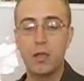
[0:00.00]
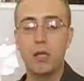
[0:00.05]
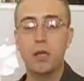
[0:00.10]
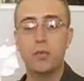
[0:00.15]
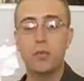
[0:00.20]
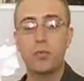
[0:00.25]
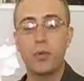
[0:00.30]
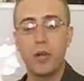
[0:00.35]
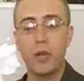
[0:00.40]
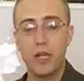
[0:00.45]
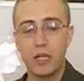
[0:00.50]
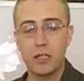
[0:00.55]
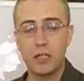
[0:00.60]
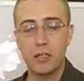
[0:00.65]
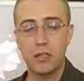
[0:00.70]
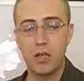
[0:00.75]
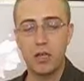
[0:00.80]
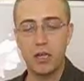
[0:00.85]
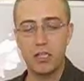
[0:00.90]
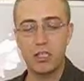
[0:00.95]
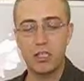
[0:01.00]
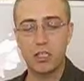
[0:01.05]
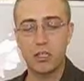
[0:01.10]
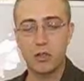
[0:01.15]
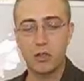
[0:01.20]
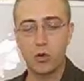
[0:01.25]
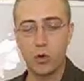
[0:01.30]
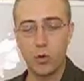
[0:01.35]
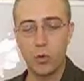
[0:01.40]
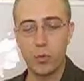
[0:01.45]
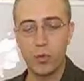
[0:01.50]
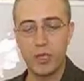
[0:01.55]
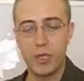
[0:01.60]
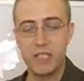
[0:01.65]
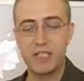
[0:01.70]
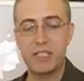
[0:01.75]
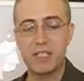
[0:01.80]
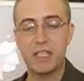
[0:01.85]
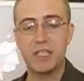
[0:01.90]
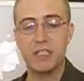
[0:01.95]
Predicate logic
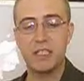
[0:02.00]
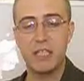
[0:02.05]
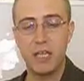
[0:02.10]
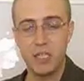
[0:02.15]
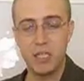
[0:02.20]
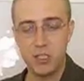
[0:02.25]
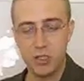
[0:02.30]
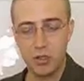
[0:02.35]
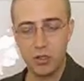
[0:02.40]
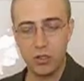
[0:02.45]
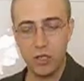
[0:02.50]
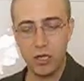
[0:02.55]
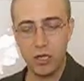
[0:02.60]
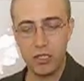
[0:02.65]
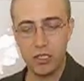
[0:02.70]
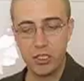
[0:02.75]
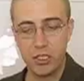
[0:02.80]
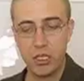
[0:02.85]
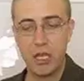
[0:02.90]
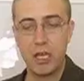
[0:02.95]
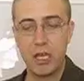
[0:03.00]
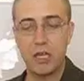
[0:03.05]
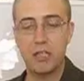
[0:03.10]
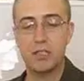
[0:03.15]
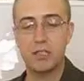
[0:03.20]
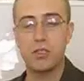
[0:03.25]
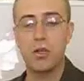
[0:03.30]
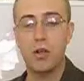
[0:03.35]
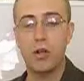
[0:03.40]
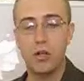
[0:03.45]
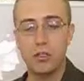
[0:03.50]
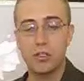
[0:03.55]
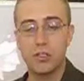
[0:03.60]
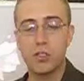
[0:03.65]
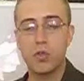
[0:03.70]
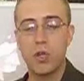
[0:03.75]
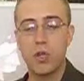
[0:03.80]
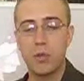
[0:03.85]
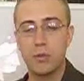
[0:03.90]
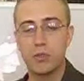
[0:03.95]
incorporates sentential logic and is
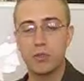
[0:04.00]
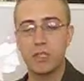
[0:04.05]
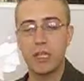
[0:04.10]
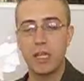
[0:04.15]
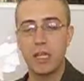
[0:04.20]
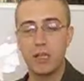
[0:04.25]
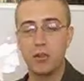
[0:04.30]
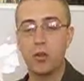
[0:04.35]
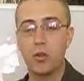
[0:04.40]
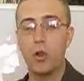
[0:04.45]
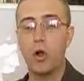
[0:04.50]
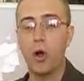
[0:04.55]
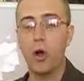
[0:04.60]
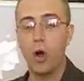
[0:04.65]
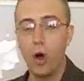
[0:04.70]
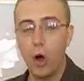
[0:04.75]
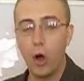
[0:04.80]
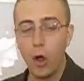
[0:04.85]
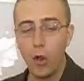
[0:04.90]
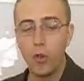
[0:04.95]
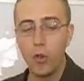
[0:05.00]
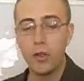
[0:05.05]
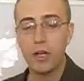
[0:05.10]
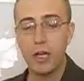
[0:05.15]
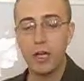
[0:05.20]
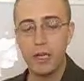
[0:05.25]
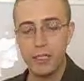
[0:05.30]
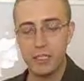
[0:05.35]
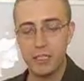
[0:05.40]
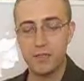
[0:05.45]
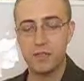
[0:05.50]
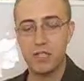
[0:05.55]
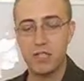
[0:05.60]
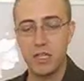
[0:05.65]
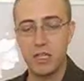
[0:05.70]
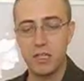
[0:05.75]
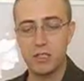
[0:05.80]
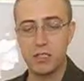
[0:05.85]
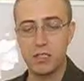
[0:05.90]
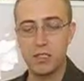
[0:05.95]
also able to handle all the kinds of
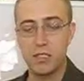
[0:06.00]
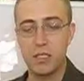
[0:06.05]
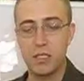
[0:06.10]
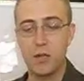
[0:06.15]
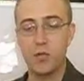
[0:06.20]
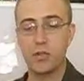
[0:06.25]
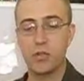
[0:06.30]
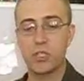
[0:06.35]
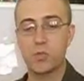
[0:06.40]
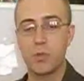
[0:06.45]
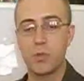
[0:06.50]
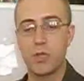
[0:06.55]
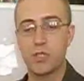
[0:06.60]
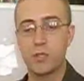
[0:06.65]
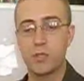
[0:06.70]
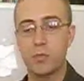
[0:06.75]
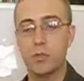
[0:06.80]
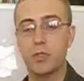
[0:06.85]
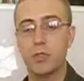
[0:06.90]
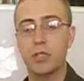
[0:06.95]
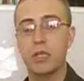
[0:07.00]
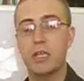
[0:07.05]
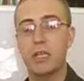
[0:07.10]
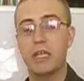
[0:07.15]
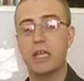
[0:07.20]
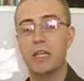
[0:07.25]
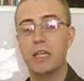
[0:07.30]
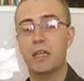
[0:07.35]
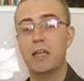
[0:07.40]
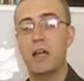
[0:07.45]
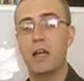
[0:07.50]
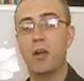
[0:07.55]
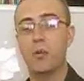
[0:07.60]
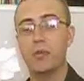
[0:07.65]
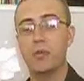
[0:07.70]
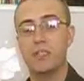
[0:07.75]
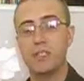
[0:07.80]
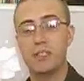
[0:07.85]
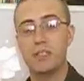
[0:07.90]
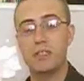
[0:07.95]
sentences that are expressible in
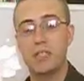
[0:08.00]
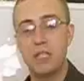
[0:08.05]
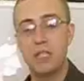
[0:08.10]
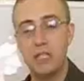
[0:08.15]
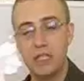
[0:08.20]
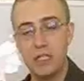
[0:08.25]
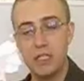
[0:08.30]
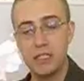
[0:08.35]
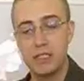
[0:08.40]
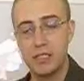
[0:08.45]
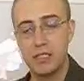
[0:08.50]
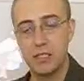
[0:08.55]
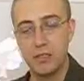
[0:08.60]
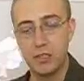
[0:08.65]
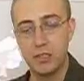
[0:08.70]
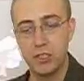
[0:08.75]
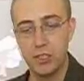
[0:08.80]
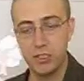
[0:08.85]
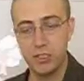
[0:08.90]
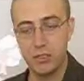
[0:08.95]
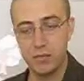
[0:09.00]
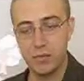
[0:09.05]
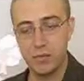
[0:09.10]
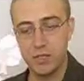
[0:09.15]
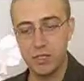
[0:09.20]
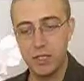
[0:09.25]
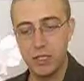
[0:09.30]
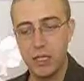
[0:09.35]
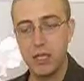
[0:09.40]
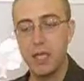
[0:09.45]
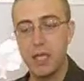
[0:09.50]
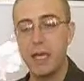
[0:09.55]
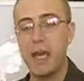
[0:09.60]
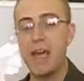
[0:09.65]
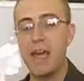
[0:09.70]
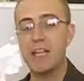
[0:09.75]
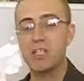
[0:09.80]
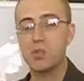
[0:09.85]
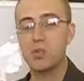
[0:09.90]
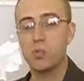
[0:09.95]
Aristotelian syllogisms,
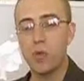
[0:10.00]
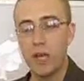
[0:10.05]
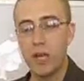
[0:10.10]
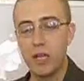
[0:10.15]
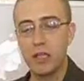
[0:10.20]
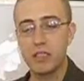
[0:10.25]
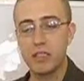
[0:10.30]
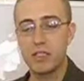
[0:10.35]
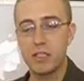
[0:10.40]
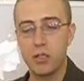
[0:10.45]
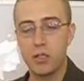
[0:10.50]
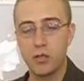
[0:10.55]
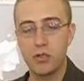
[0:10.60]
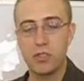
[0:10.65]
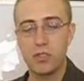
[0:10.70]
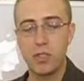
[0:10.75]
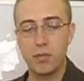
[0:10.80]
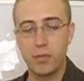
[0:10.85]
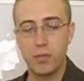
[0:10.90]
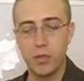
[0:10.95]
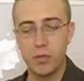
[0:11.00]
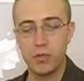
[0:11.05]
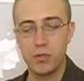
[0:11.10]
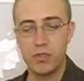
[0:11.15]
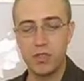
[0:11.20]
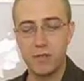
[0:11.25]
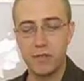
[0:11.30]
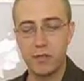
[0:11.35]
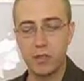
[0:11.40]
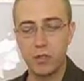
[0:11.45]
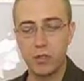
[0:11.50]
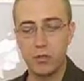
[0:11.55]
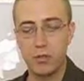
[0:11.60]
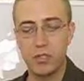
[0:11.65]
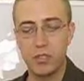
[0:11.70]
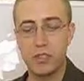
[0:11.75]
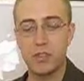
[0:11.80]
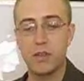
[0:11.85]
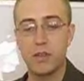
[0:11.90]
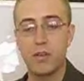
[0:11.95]
as well as those that pose
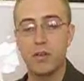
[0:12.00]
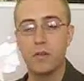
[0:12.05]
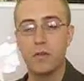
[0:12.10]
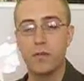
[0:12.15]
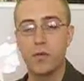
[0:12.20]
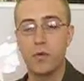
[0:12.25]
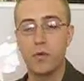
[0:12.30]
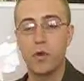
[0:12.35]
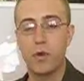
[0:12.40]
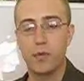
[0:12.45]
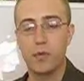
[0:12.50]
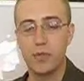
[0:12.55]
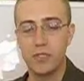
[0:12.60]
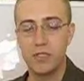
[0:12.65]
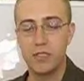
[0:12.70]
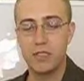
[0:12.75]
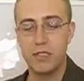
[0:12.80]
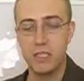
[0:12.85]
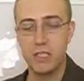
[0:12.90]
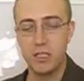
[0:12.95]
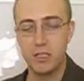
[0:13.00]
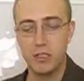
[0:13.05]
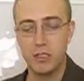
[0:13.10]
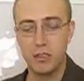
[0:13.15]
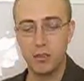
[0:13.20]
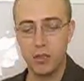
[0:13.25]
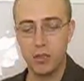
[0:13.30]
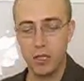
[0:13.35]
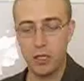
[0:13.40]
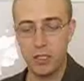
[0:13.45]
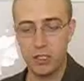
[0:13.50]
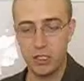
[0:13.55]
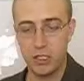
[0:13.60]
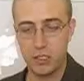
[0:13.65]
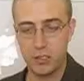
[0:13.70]
difficulties for Aristotelian logic.